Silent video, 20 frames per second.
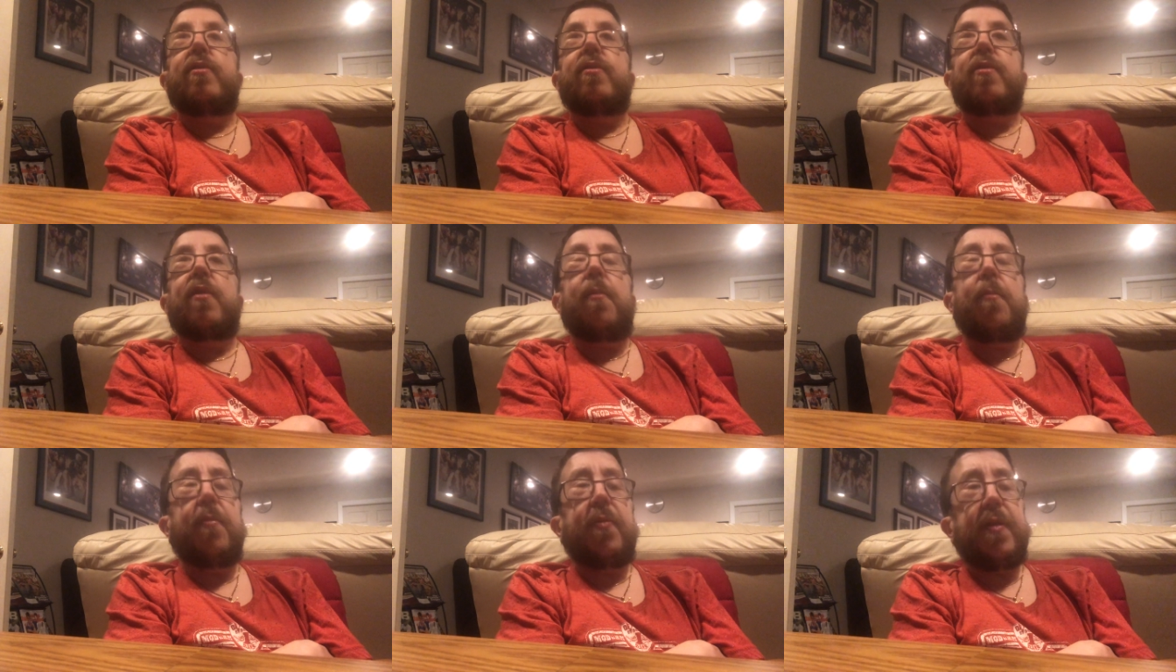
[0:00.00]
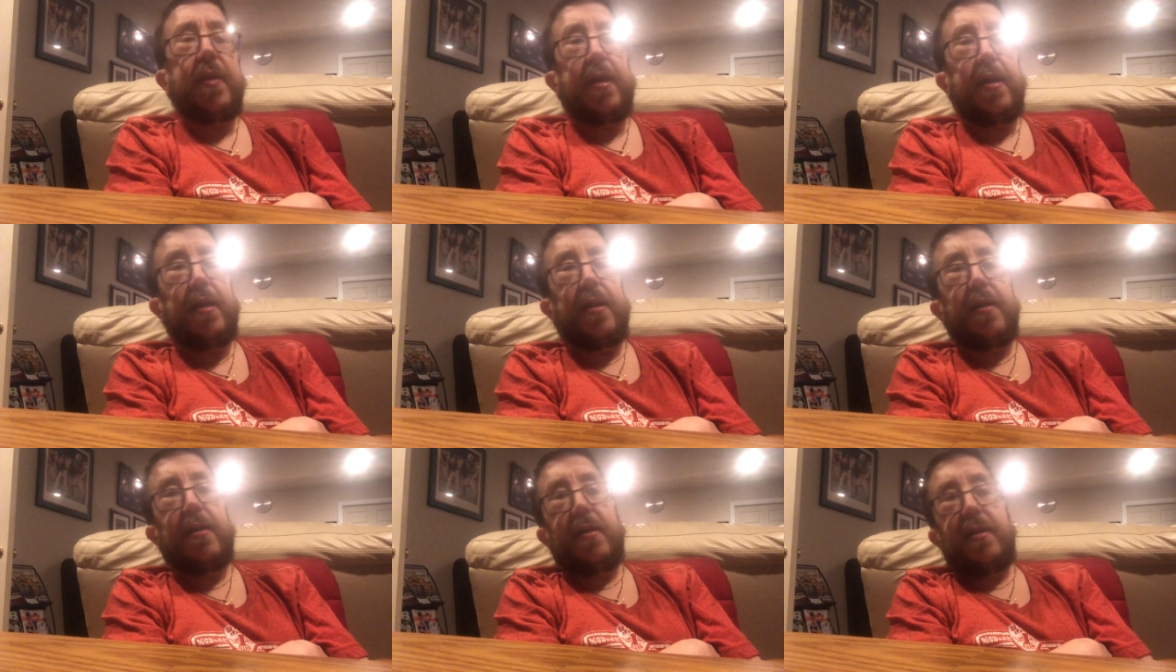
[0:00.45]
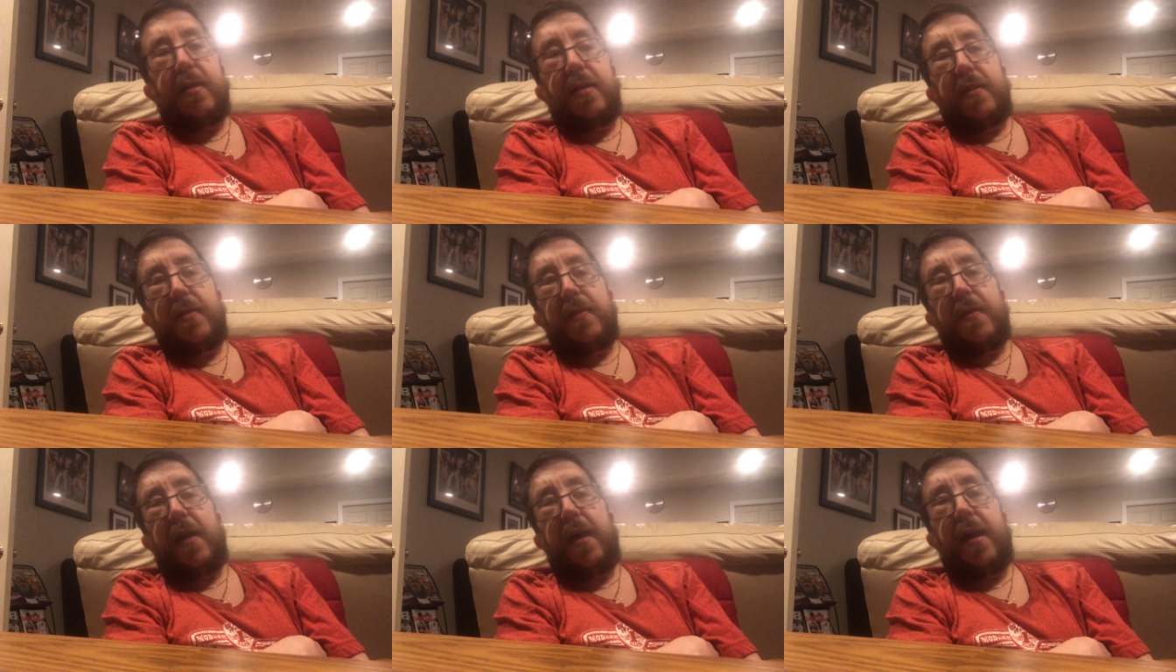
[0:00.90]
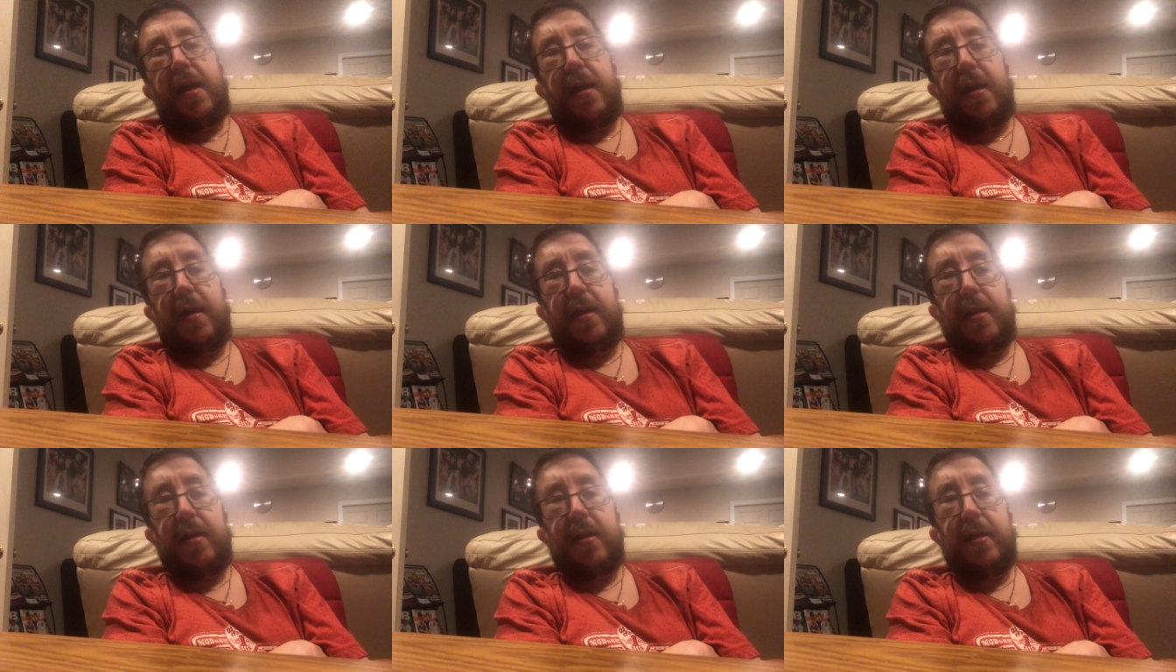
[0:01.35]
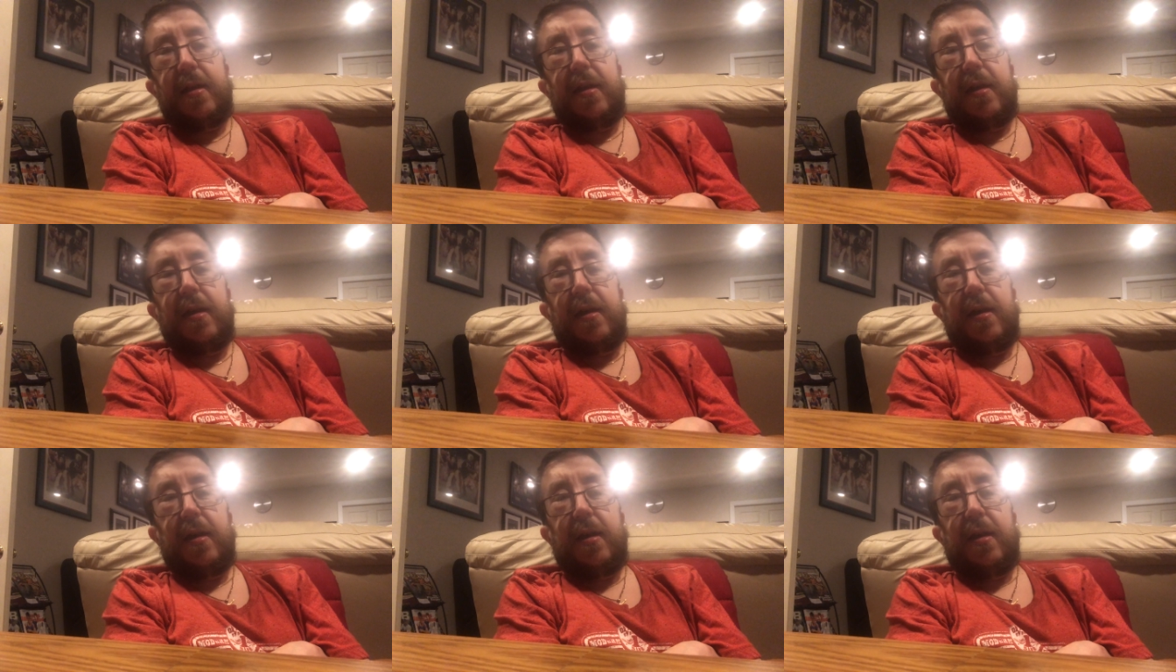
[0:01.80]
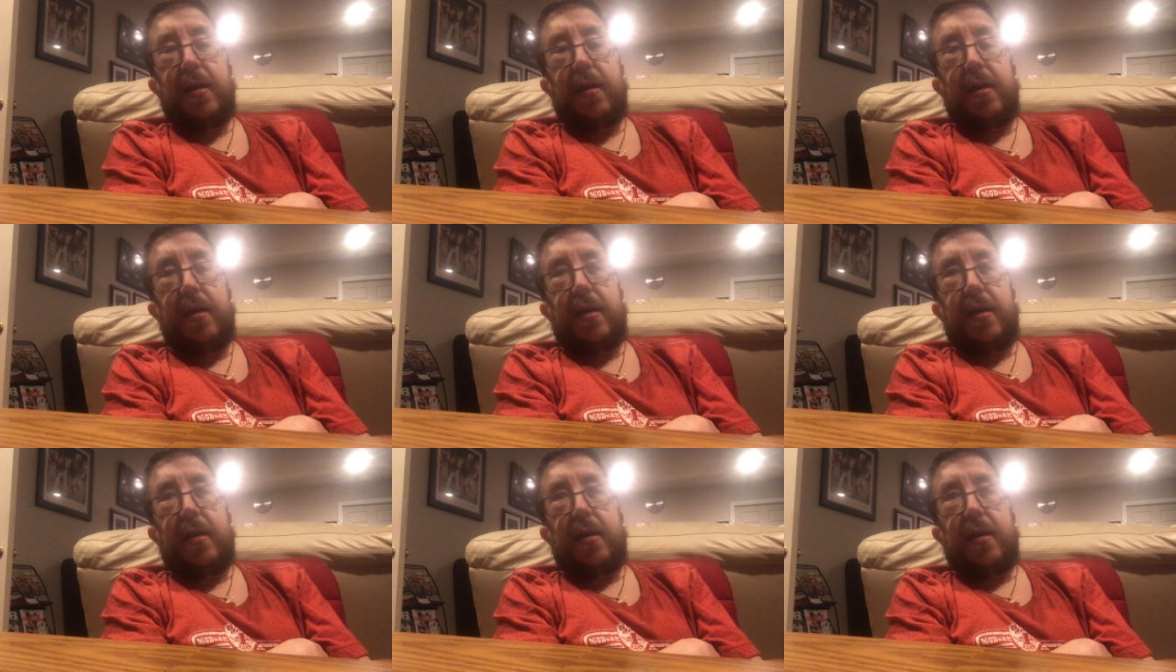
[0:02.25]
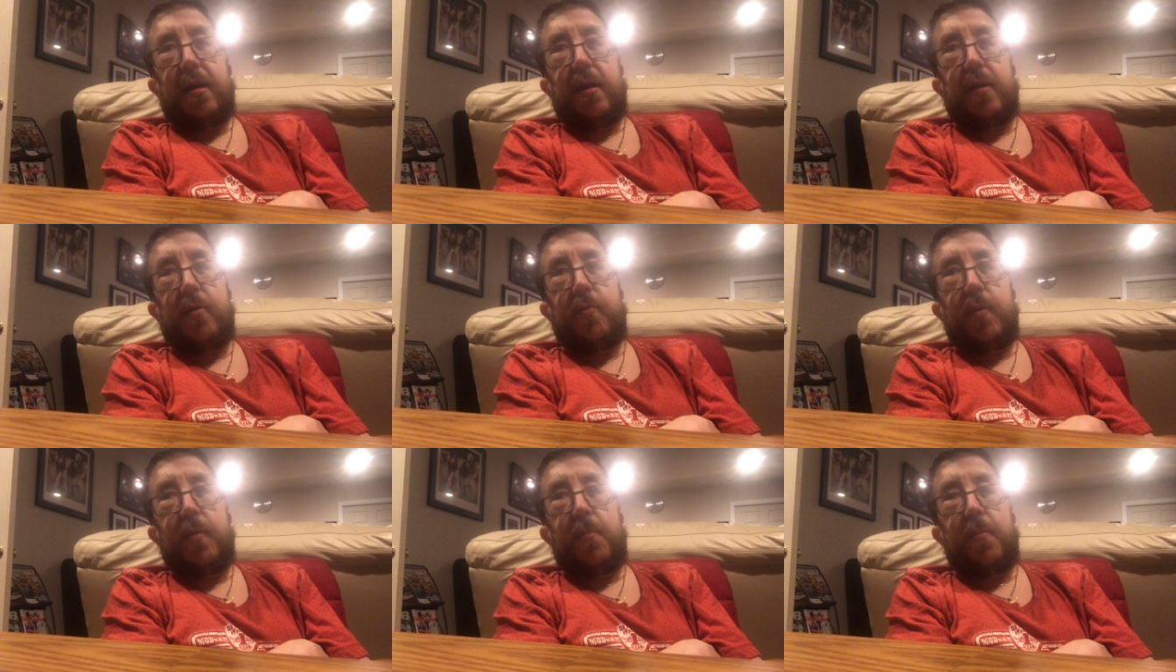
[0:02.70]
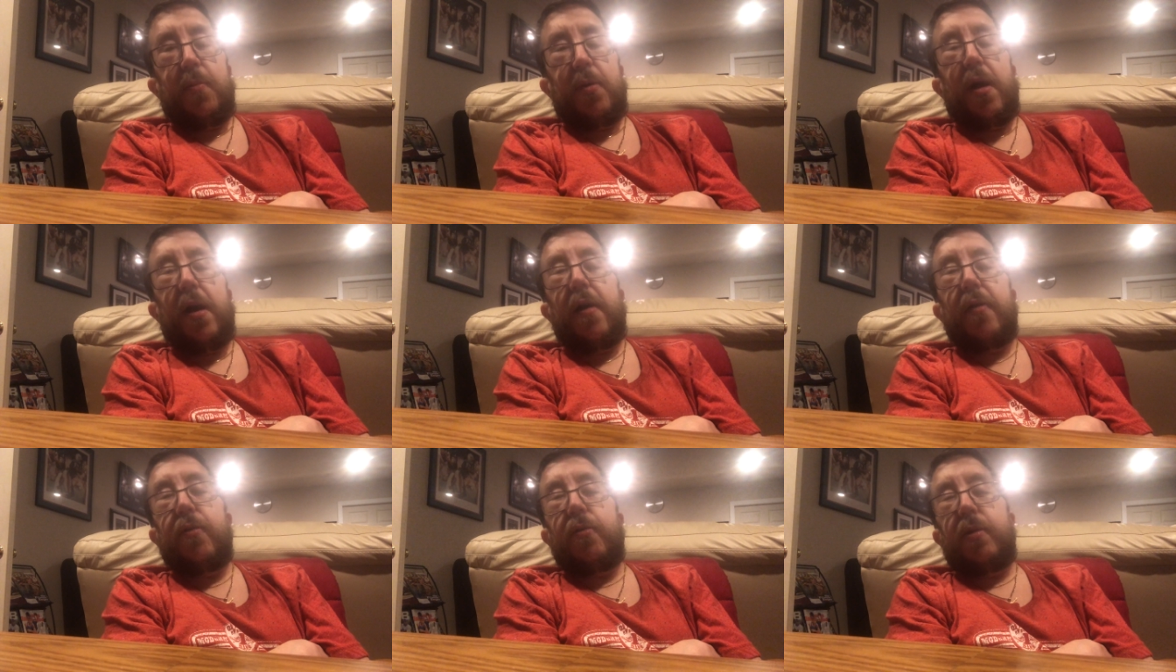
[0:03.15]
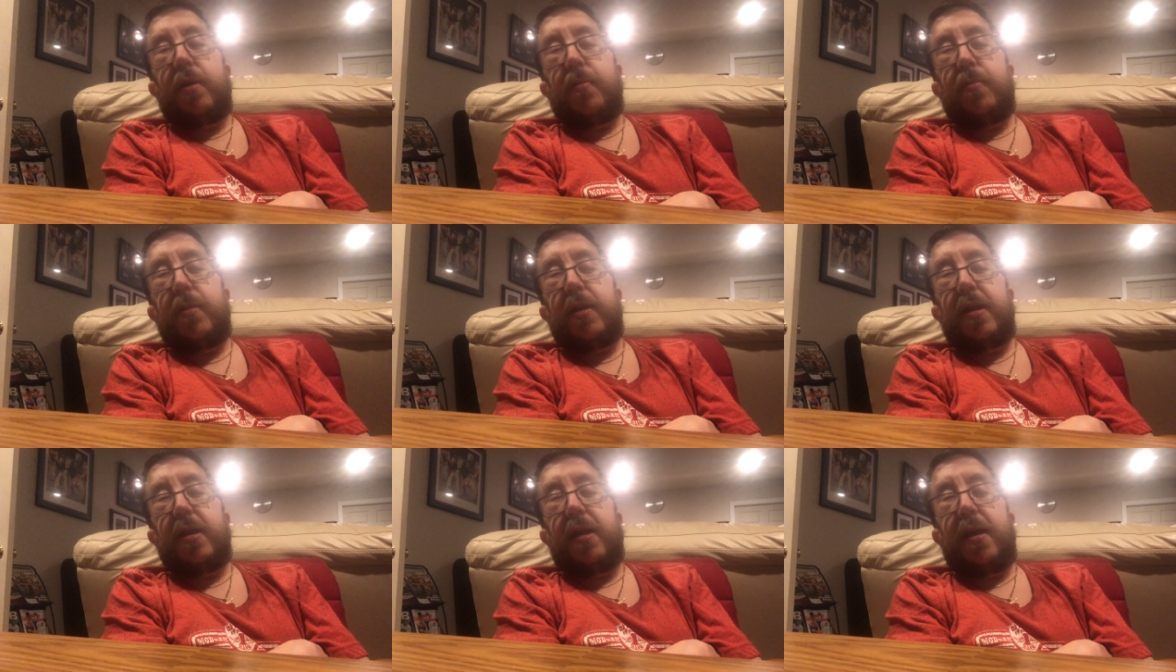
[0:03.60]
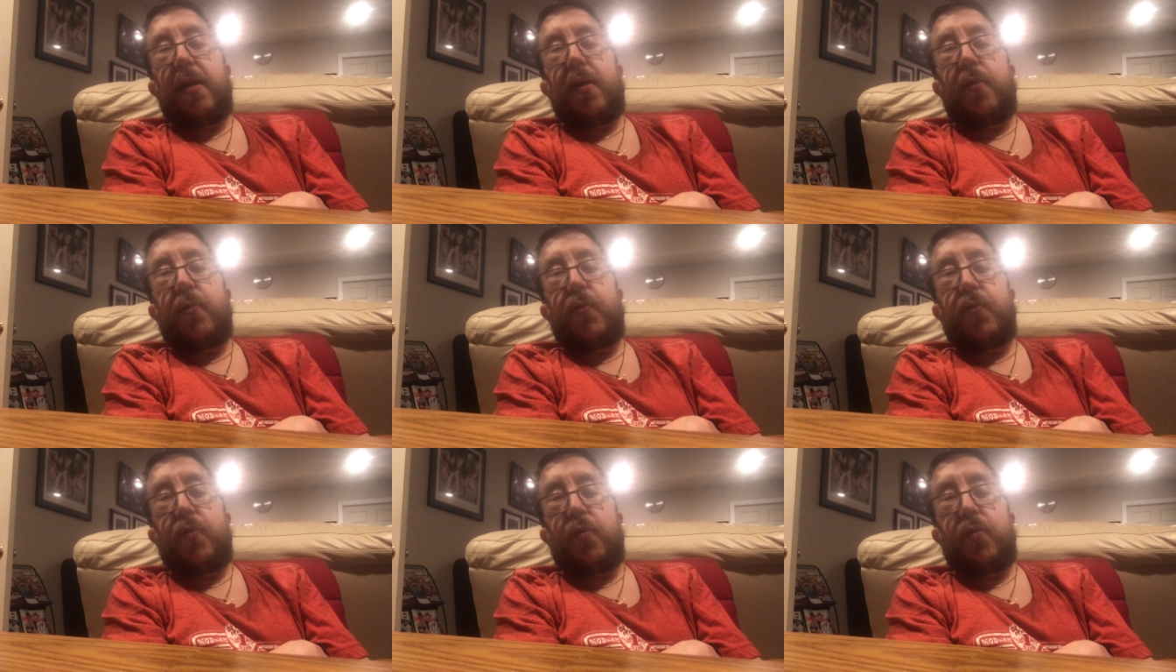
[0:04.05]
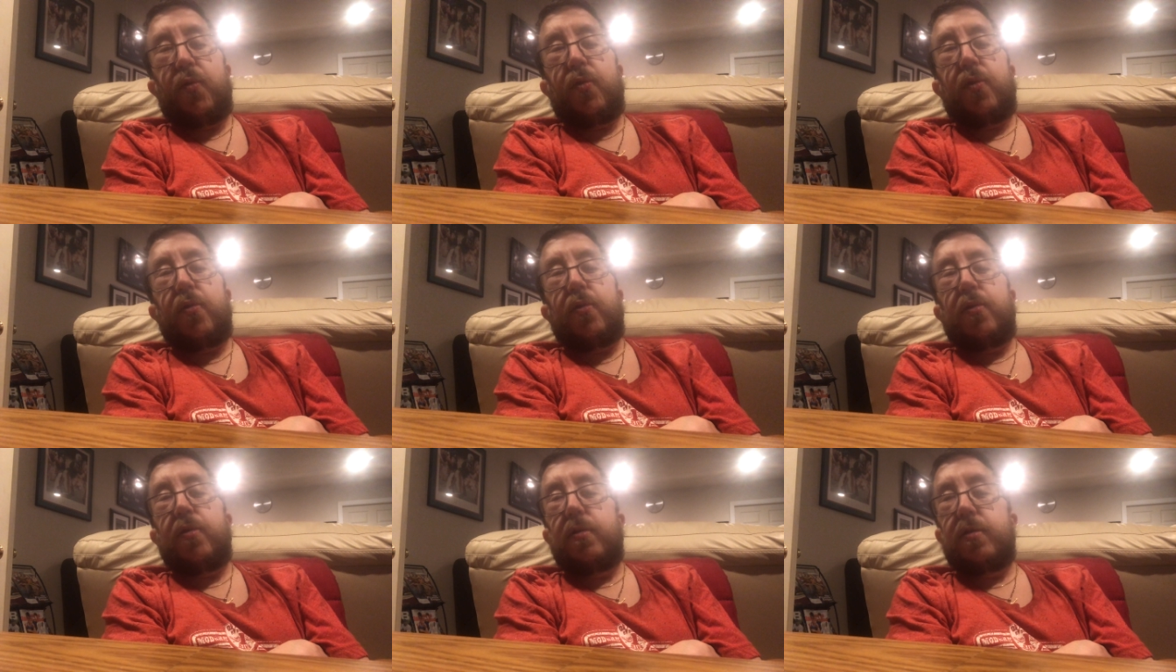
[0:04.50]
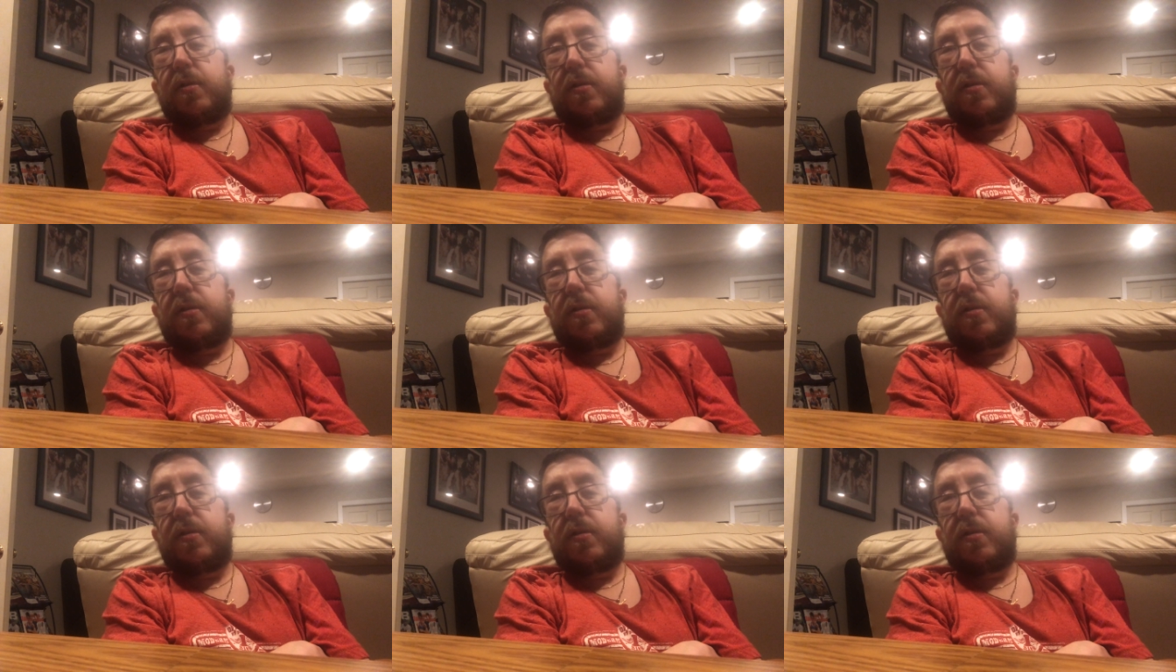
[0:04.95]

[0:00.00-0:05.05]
something that has been bothering me now for